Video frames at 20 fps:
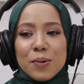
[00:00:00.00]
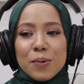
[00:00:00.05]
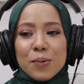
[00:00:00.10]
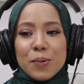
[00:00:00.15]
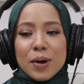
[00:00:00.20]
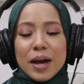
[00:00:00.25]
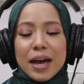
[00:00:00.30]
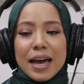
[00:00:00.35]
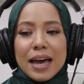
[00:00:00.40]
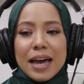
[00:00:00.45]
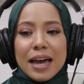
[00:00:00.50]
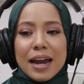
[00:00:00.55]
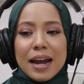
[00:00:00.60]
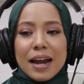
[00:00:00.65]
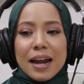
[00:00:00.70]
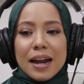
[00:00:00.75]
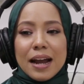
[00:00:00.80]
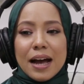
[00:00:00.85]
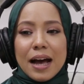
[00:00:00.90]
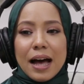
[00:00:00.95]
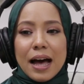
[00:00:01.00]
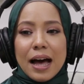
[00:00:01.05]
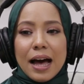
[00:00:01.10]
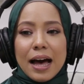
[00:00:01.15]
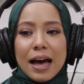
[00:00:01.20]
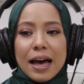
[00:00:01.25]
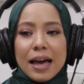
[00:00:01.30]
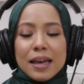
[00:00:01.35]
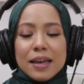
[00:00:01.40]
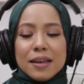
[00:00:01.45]
where
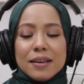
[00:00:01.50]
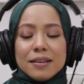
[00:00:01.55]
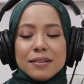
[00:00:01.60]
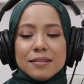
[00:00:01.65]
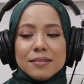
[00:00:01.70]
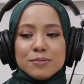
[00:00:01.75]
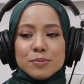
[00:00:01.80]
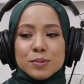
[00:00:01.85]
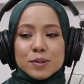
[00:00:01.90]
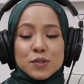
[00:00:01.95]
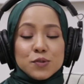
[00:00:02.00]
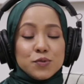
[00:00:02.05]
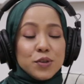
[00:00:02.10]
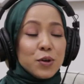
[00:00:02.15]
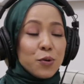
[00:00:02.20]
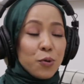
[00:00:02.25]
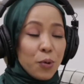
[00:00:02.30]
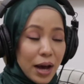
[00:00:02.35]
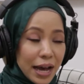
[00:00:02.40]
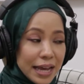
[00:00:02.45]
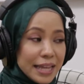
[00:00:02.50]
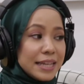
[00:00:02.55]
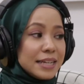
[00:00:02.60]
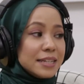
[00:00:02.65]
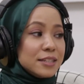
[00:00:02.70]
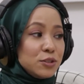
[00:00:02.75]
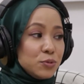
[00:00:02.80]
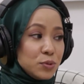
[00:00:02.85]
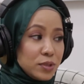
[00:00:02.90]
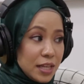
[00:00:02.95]
I was
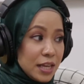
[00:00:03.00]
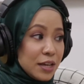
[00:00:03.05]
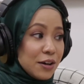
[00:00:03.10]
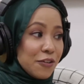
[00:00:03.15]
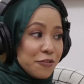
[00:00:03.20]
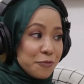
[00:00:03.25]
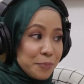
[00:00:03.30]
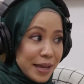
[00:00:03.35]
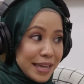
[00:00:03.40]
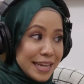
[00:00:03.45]
required to take off my